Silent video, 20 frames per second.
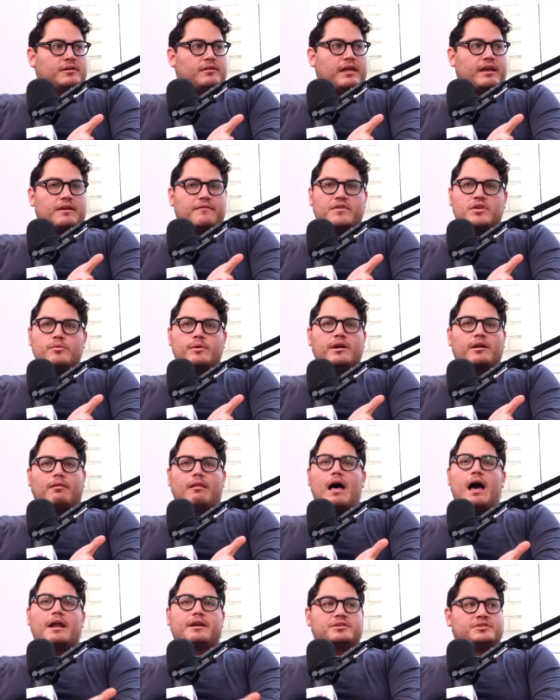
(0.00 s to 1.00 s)
Like, if you get a
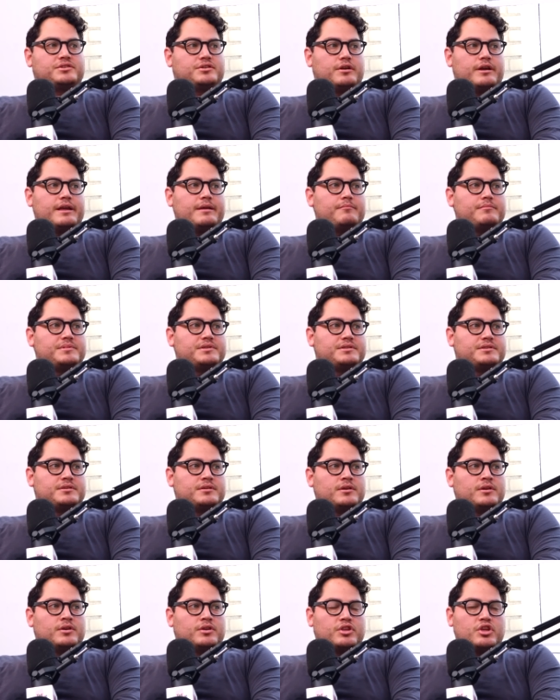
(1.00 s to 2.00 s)
lot of streams,
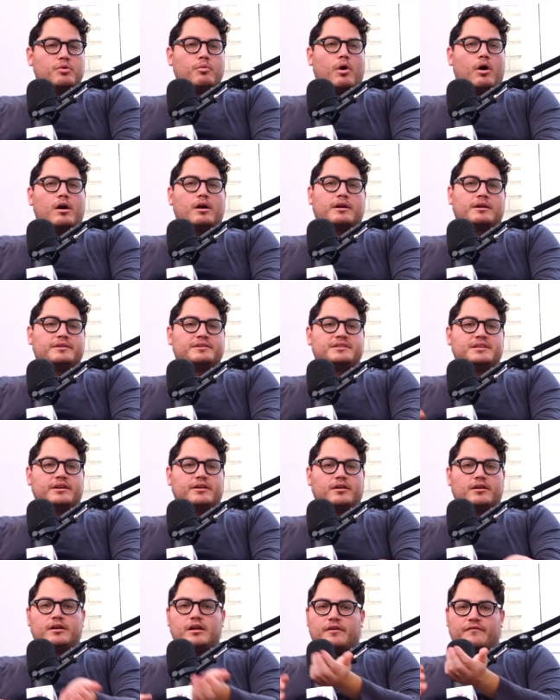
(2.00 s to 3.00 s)
you are
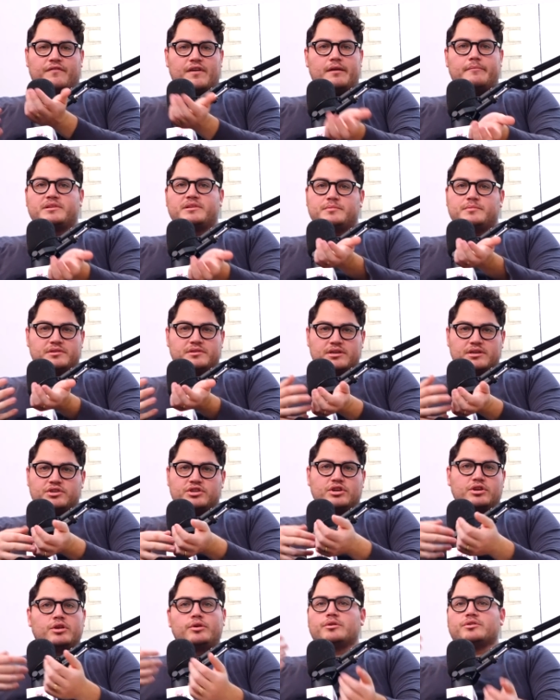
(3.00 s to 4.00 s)
considered a famous musician.
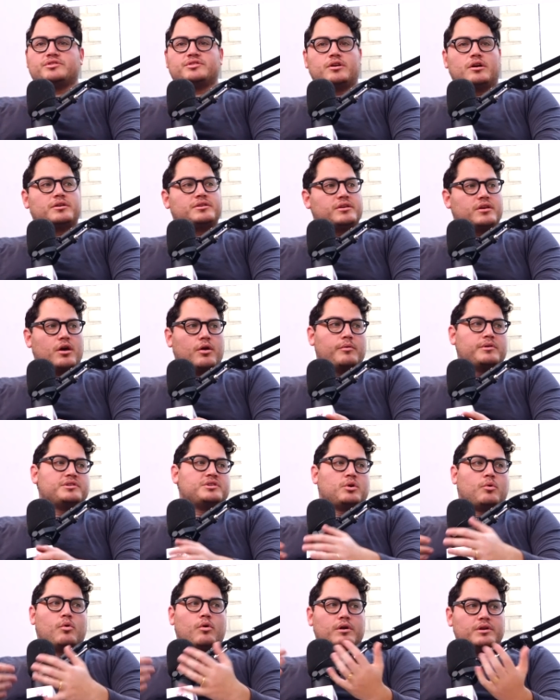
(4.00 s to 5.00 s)
You can start to go and
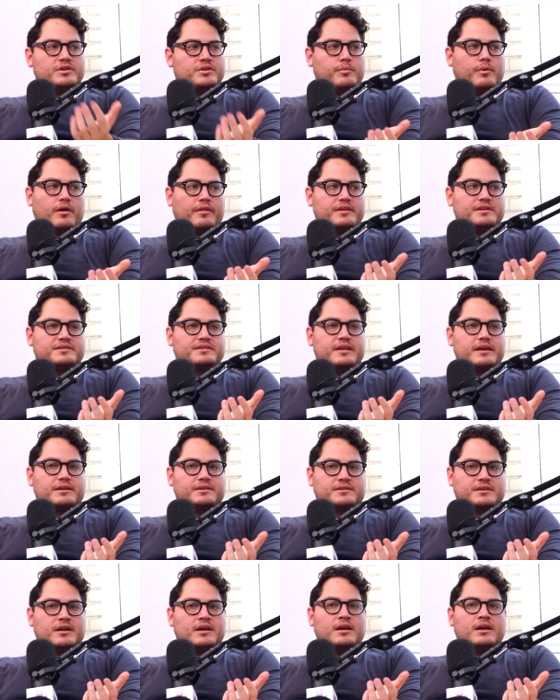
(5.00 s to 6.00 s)
tour and do all these things.
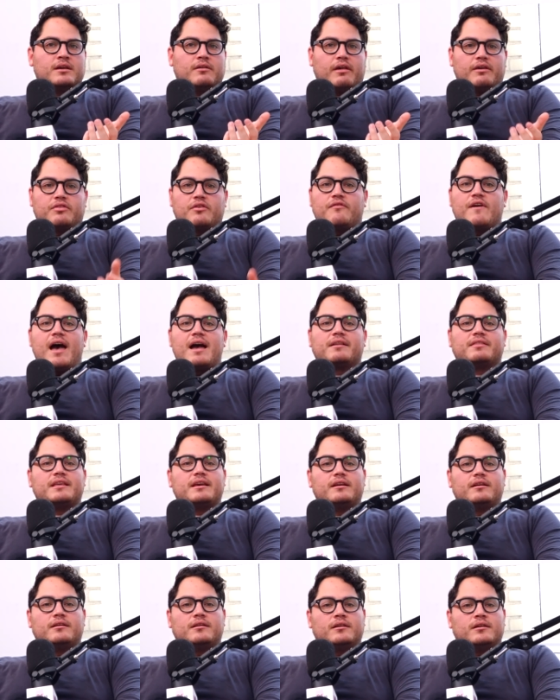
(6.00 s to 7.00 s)
Like, the fact that,
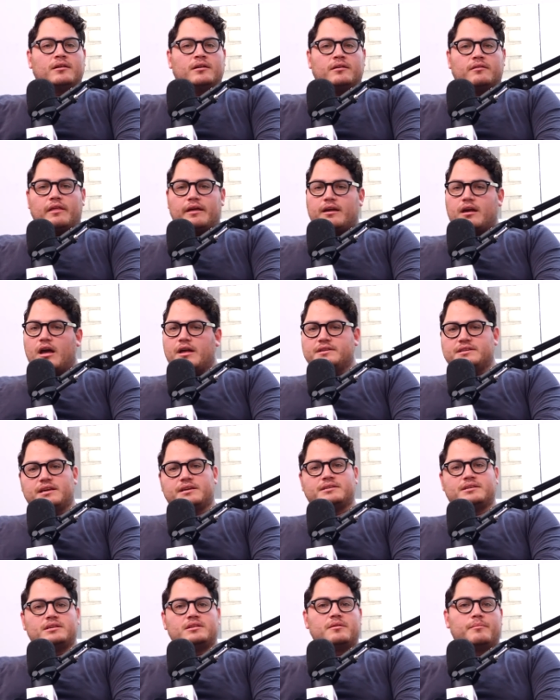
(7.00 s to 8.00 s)
like, a
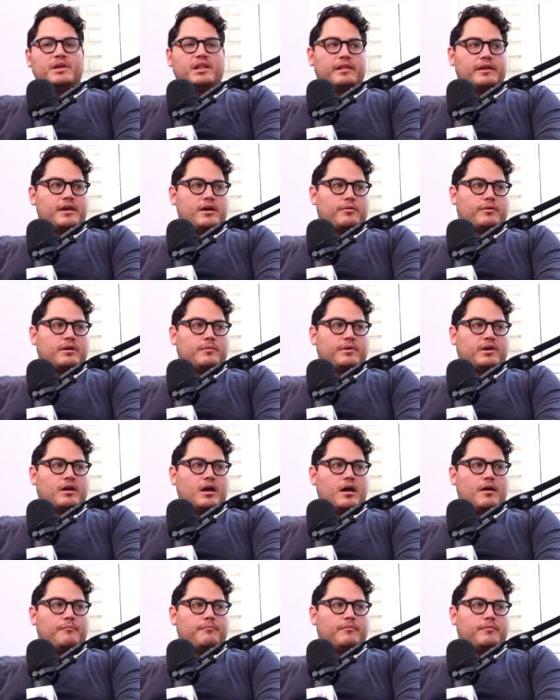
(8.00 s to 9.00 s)
Dixie D'Amelio can
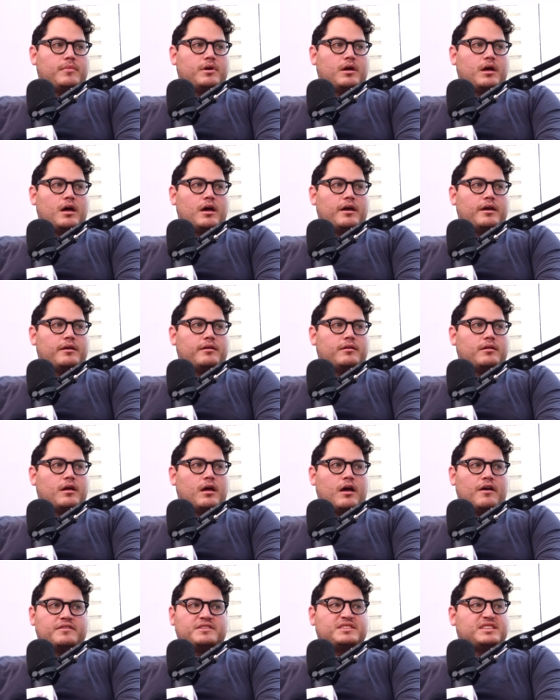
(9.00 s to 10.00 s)
become a
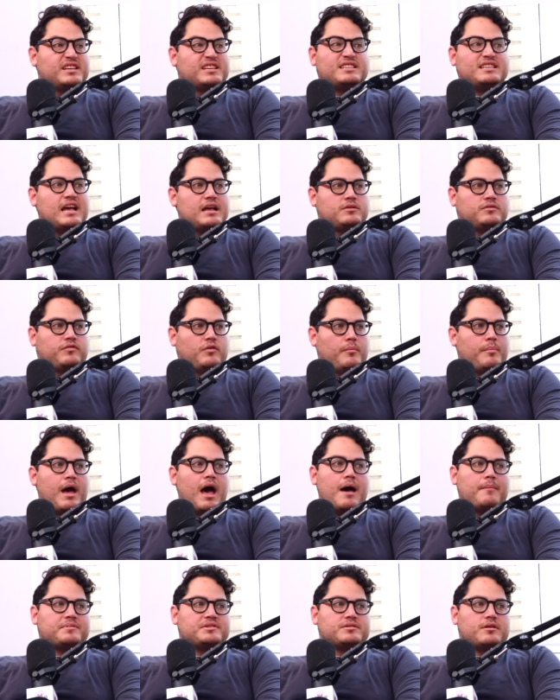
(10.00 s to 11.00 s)
successful
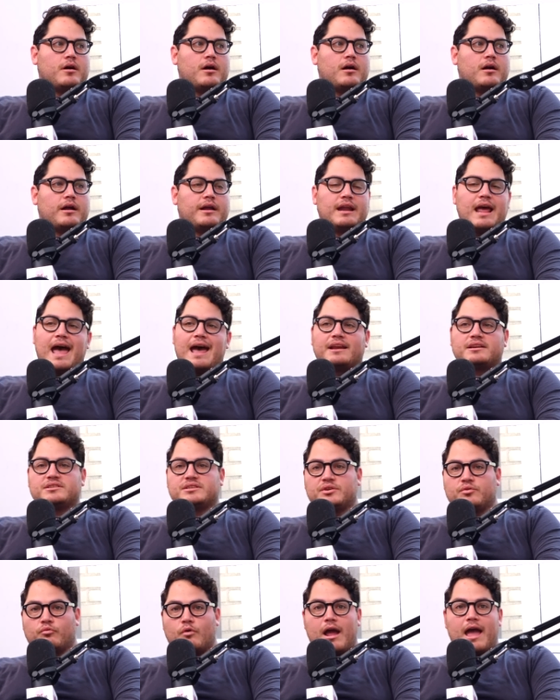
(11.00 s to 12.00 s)
pop star, and Addison
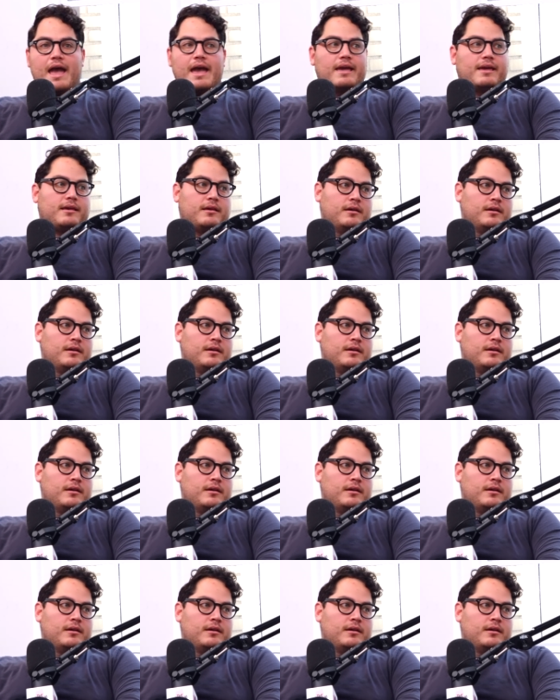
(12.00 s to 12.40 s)
Rae,